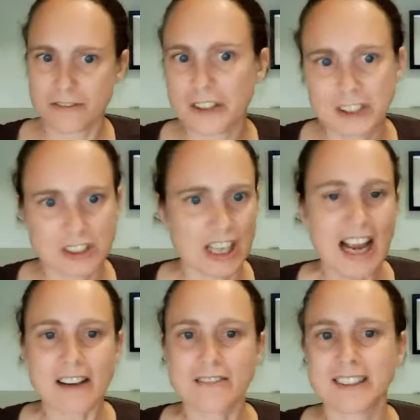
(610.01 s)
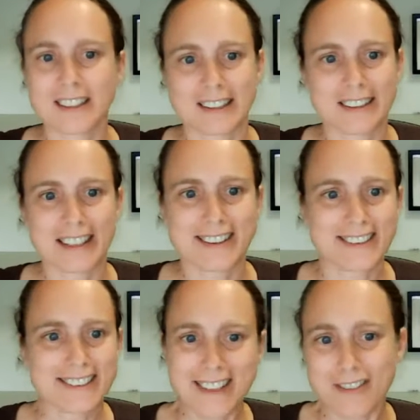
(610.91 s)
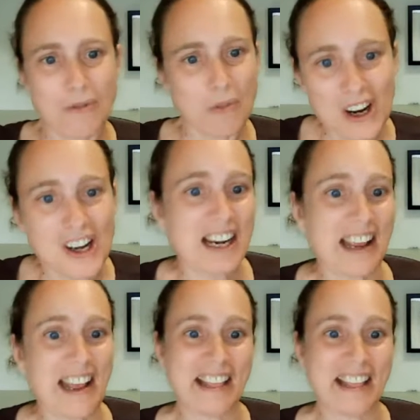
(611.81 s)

first draft that doesn't work,